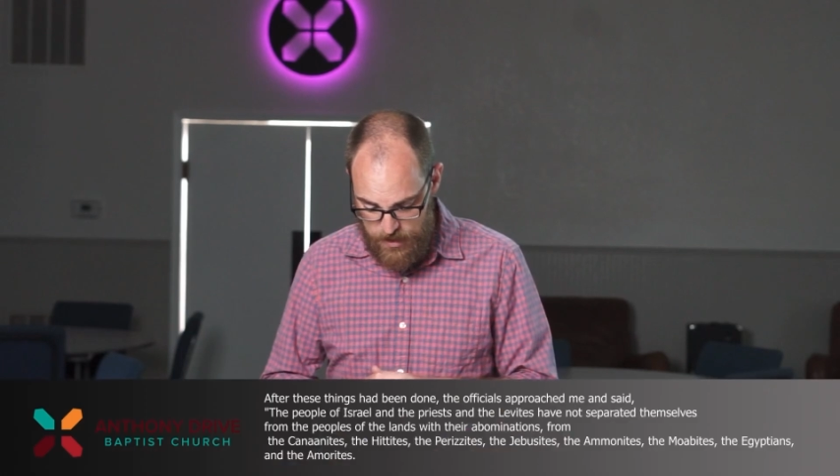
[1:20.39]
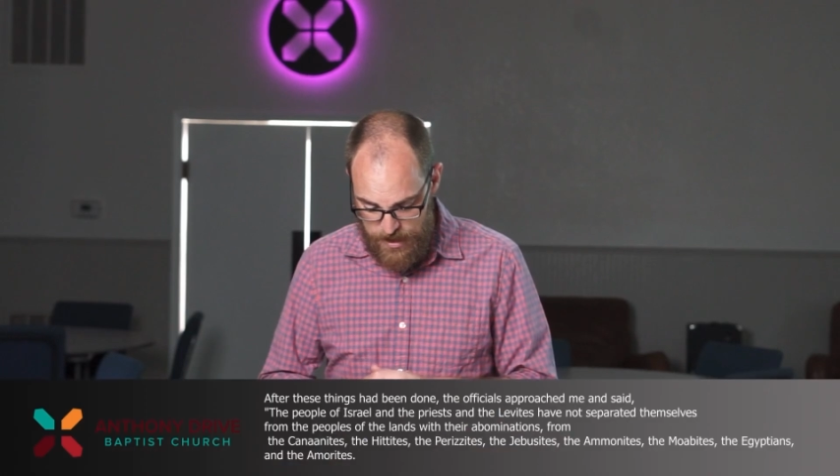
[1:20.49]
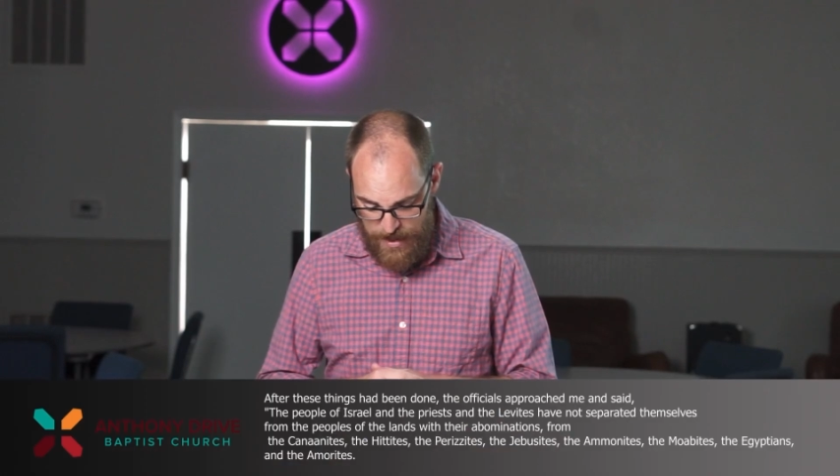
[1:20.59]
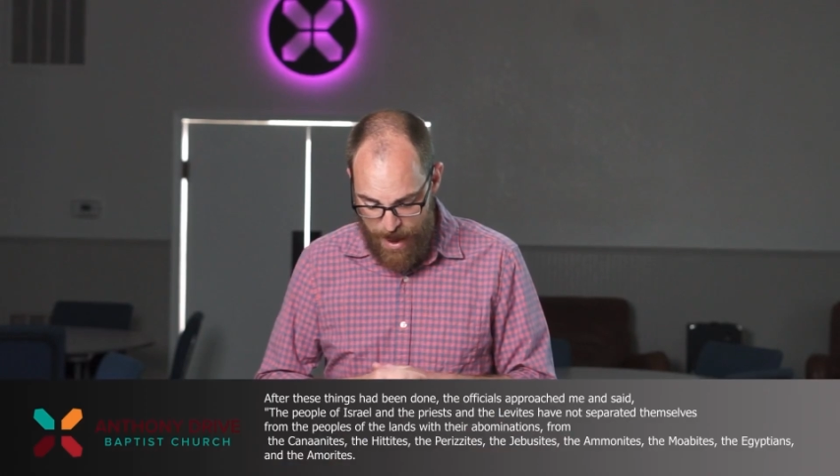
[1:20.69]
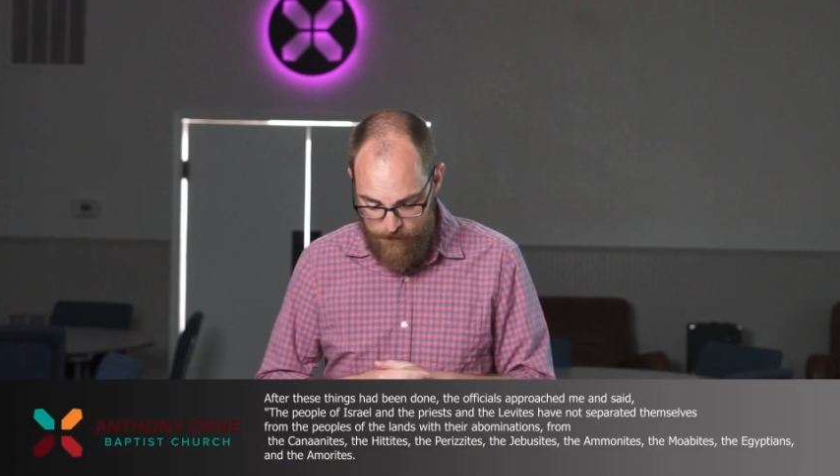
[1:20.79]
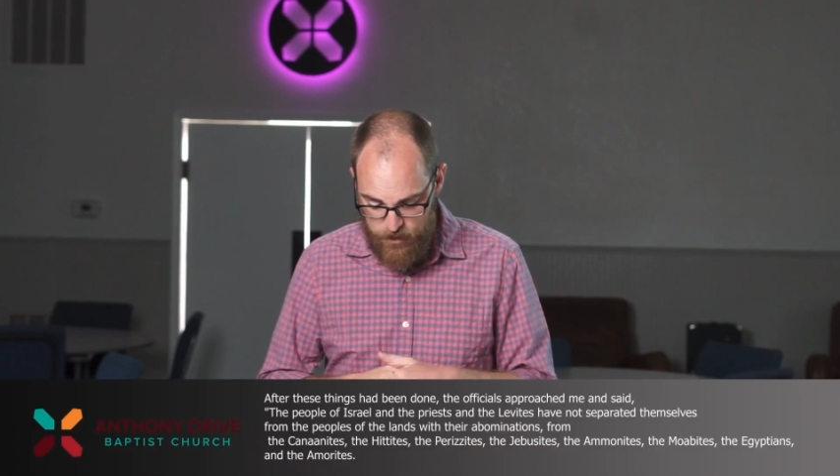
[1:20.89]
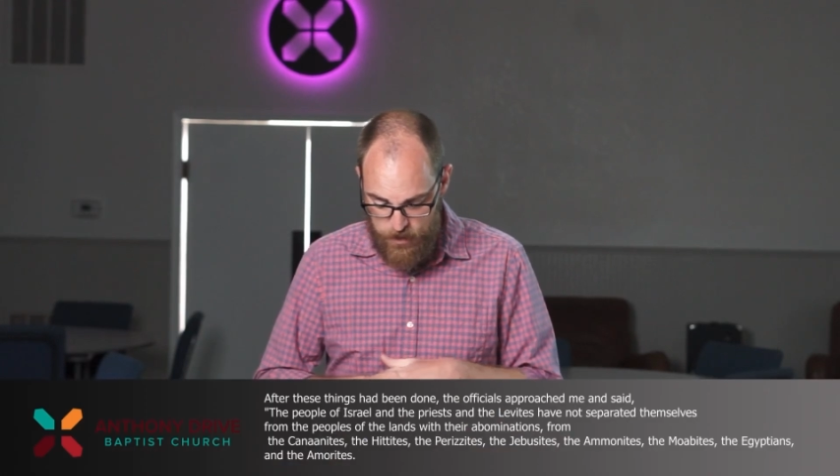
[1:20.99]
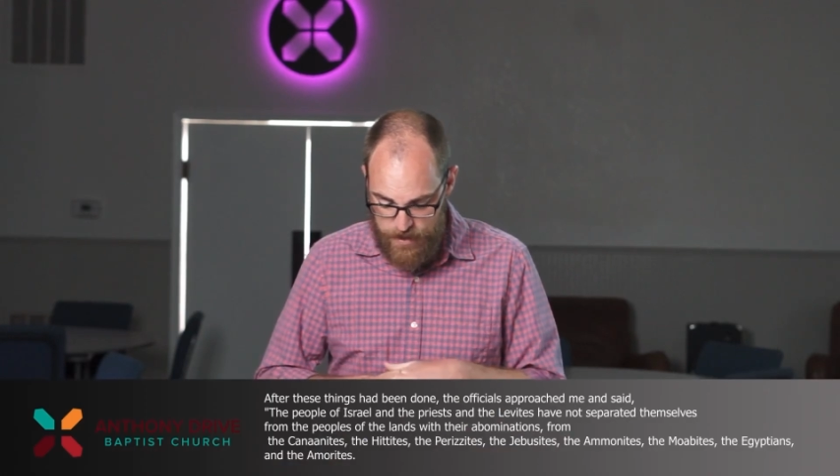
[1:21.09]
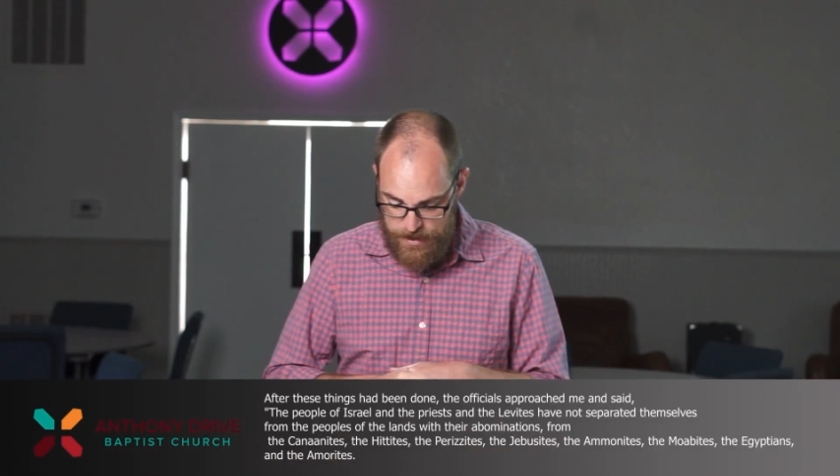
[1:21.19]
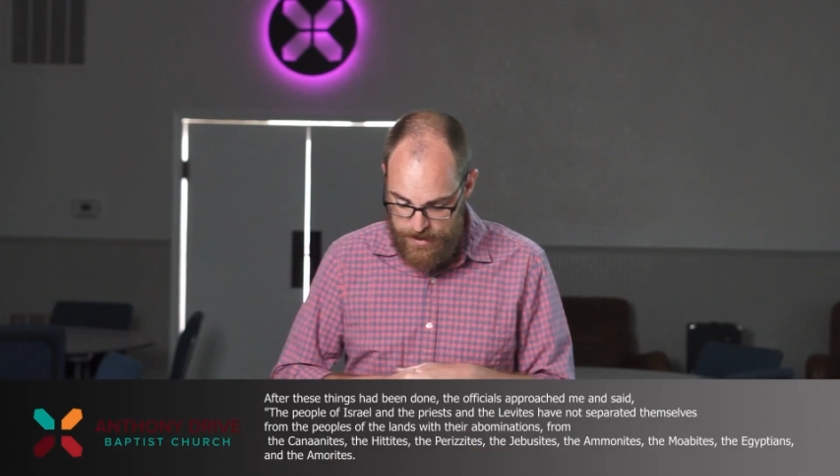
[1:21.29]
It says,
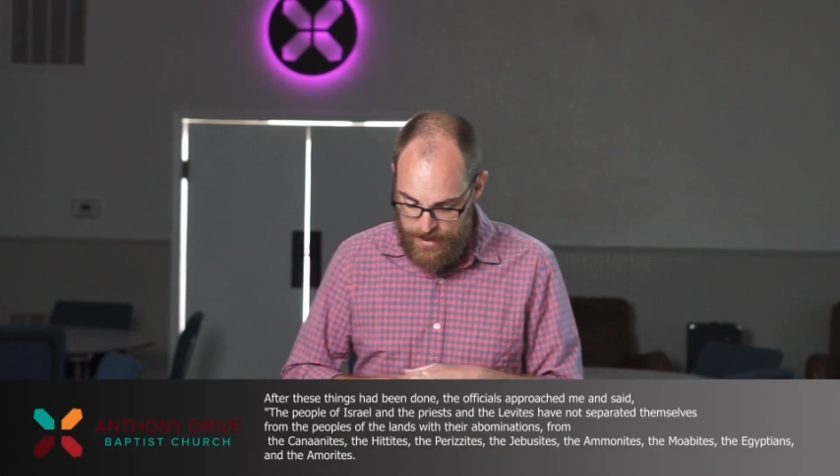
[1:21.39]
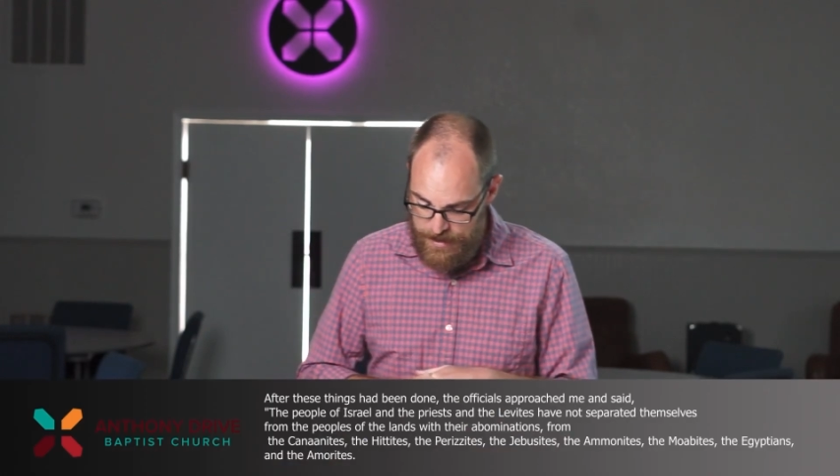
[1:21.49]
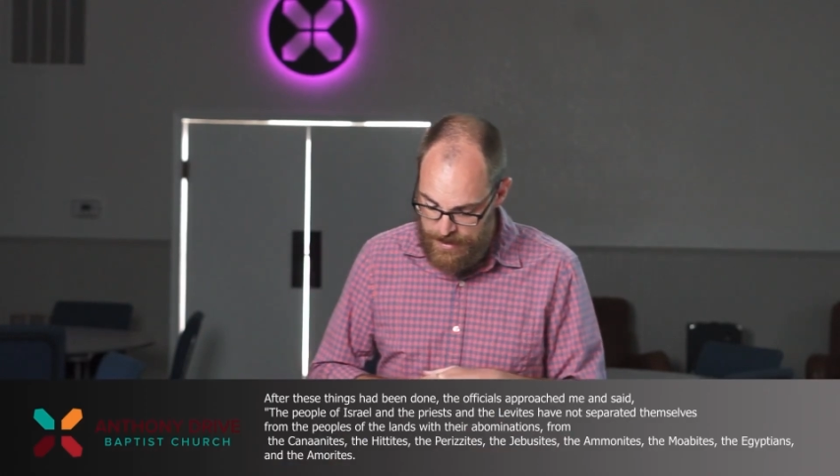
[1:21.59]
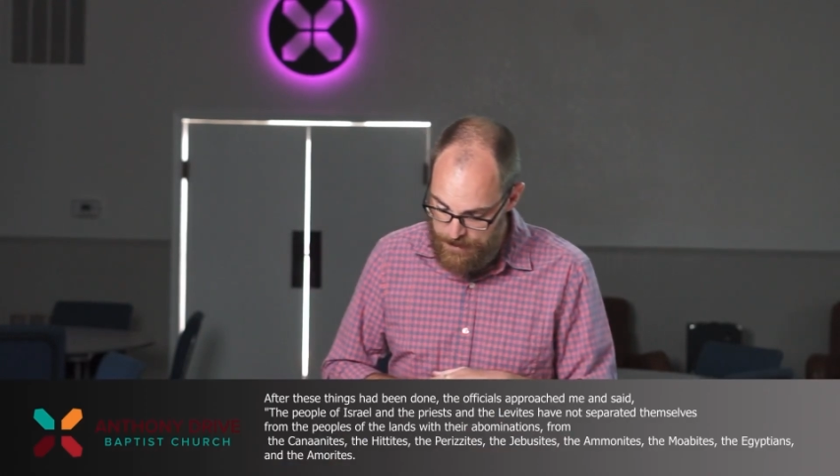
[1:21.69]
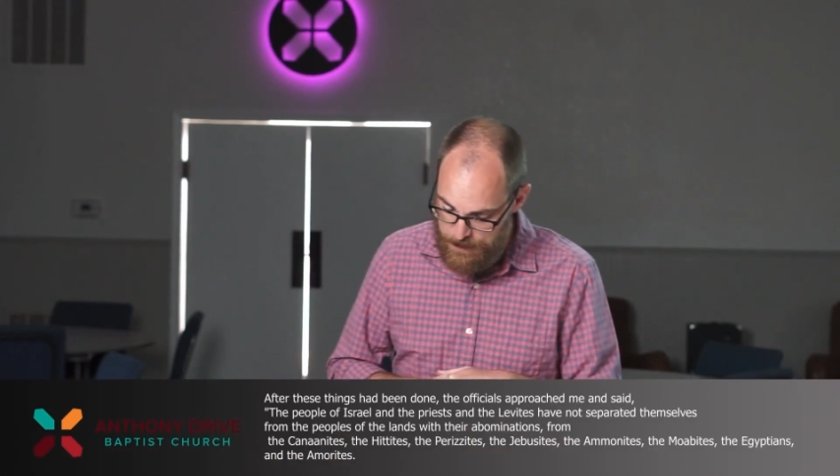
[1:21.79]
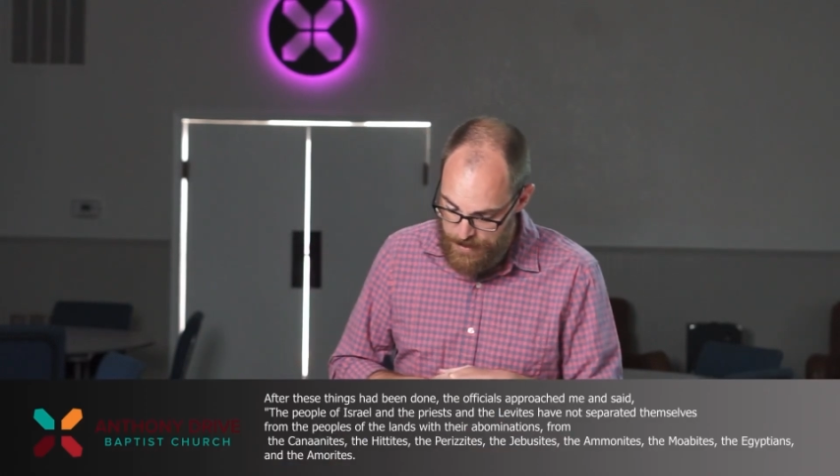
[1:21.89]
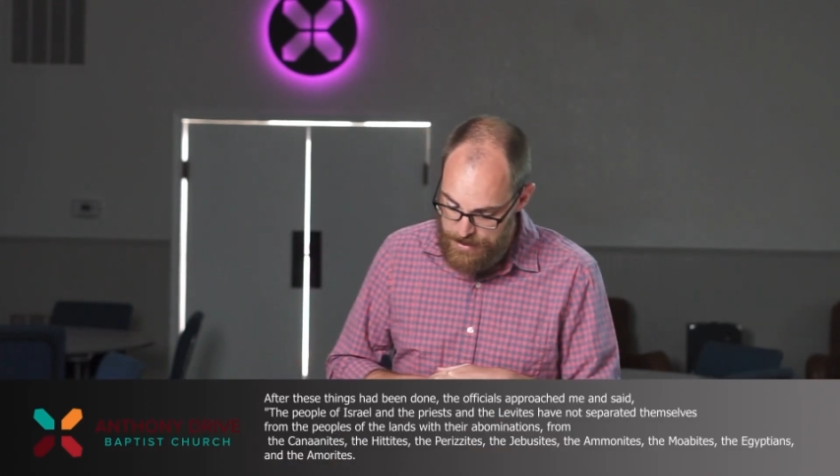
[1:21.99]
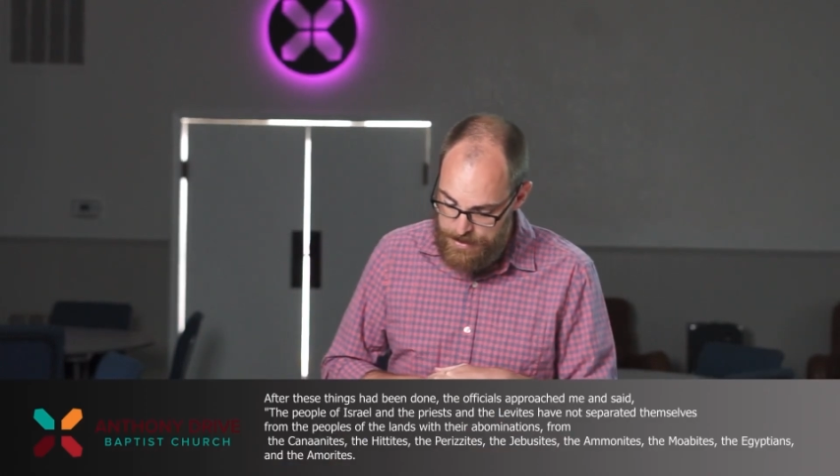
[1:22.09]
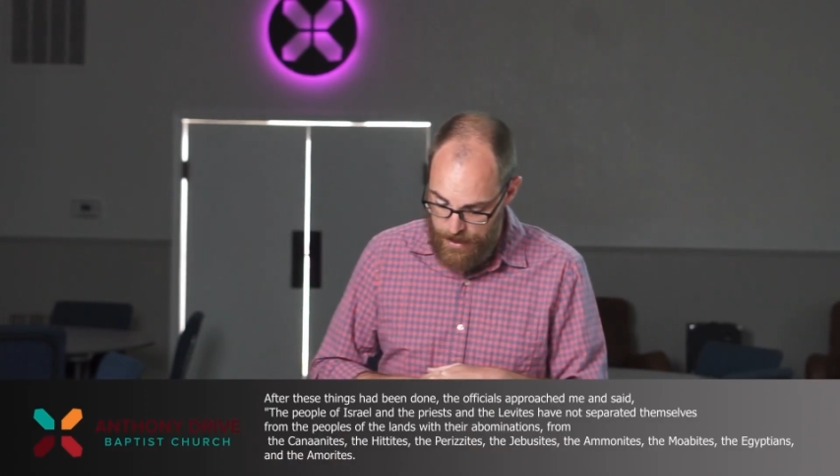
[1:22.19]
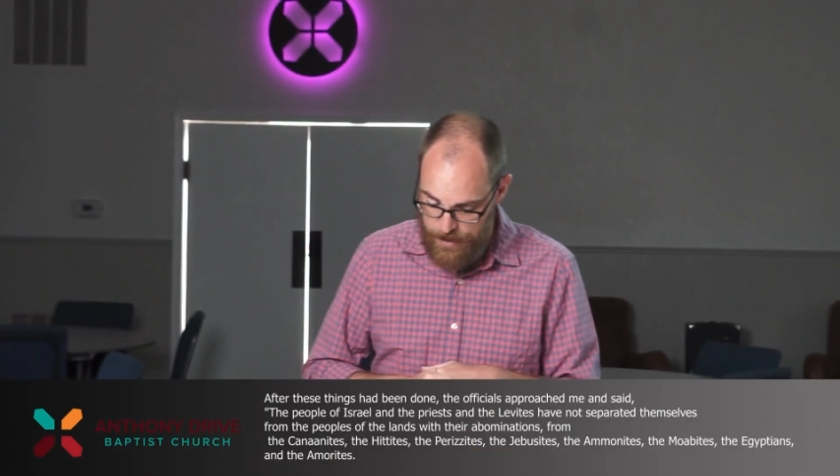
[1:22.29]
after these things had
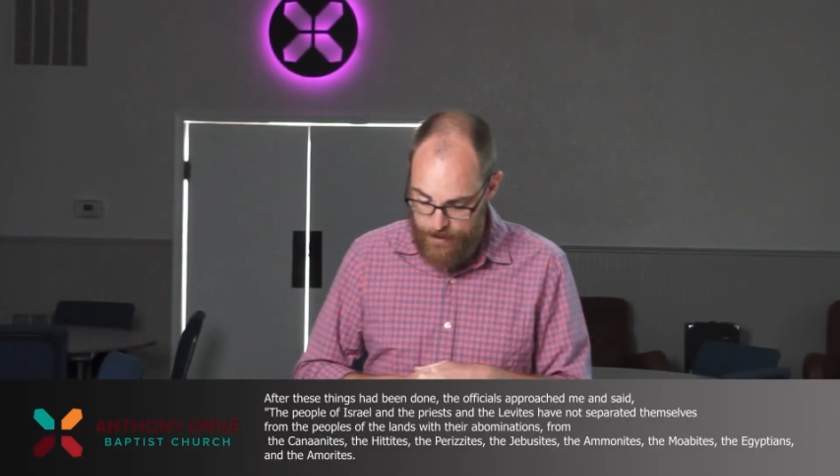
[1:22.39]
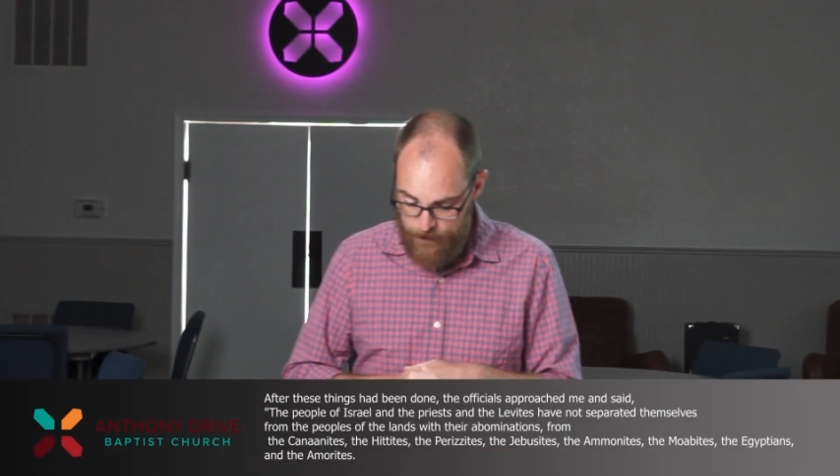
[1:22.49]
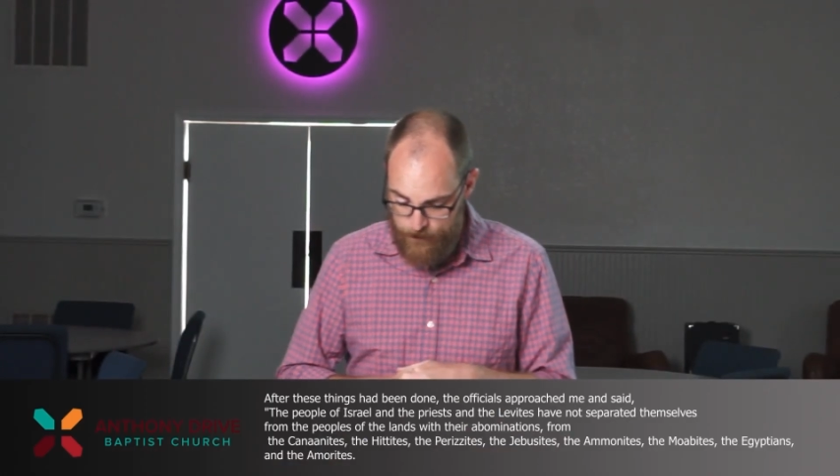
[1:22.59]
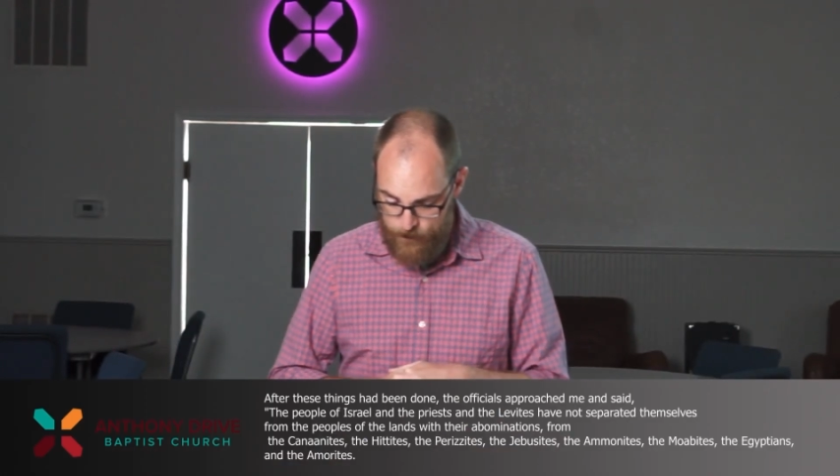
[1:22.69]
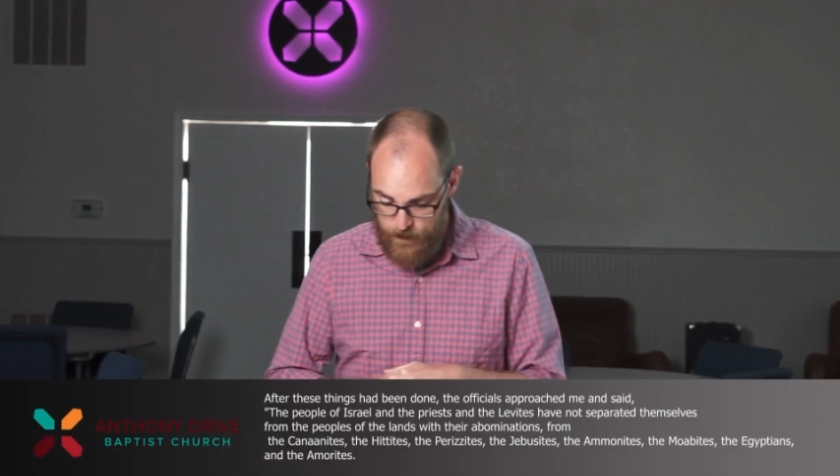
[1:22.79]
been done,